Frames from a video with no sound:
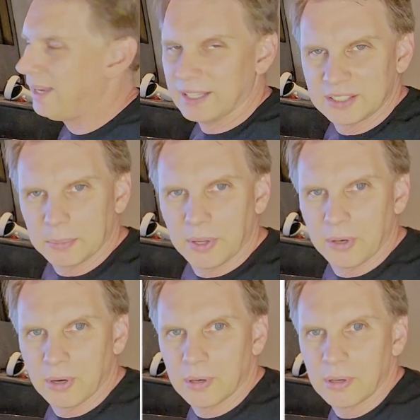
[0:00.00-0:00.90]
has some
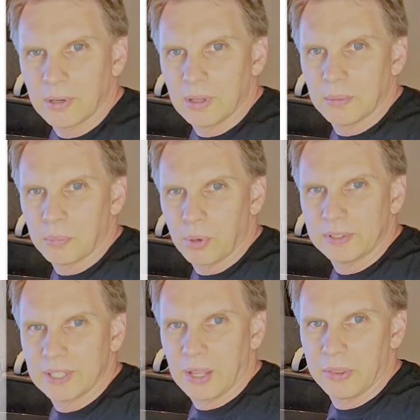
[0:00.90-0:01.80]
other
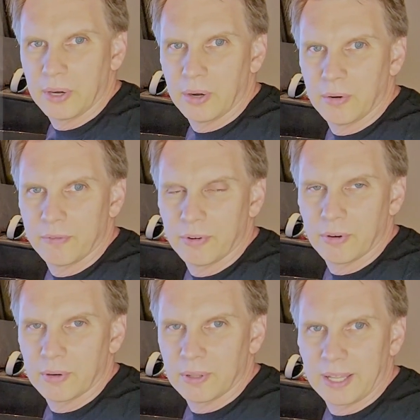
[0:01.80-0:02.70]
prints out there
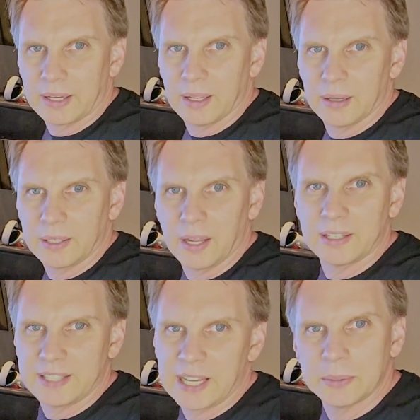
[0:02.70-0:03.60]
for like a gun
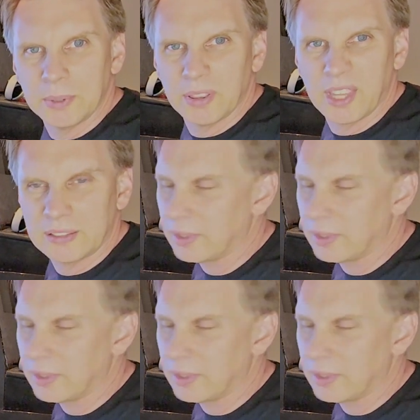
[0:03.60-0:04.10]
attachment, things